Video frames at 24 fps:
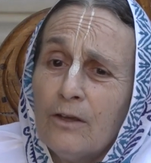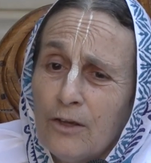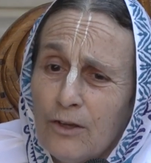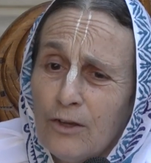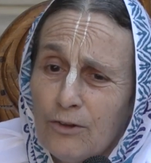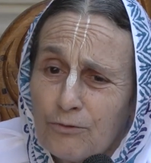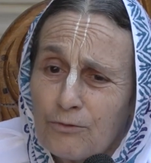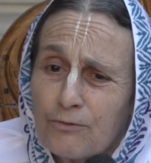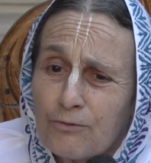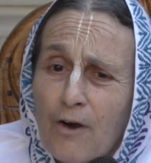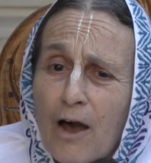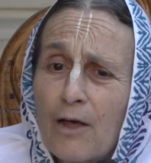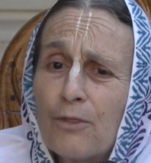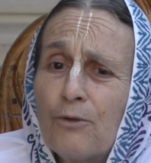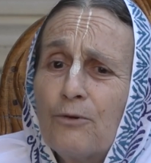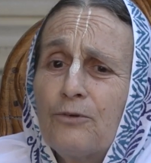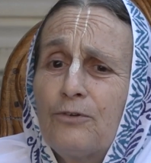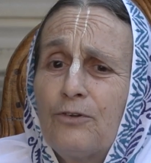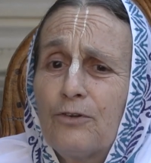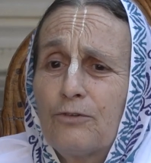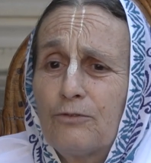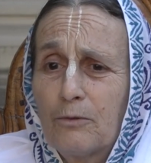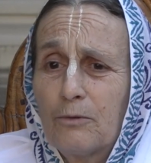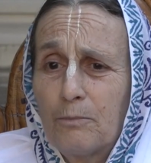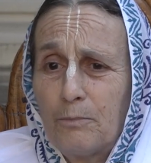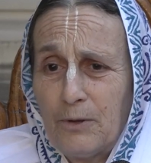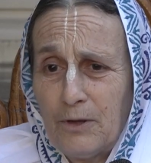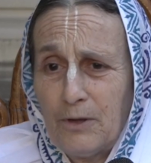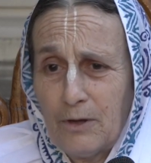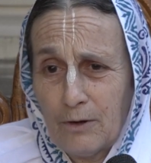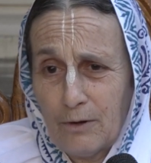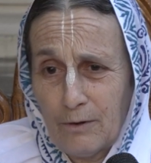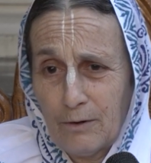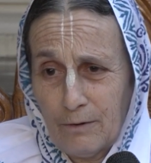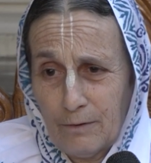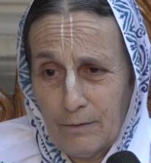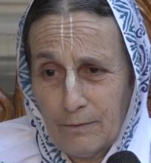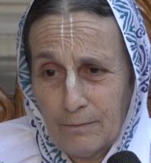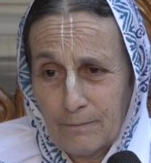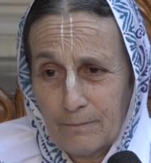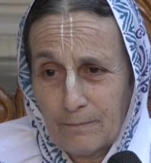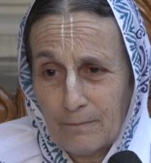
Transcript: his father disappeared.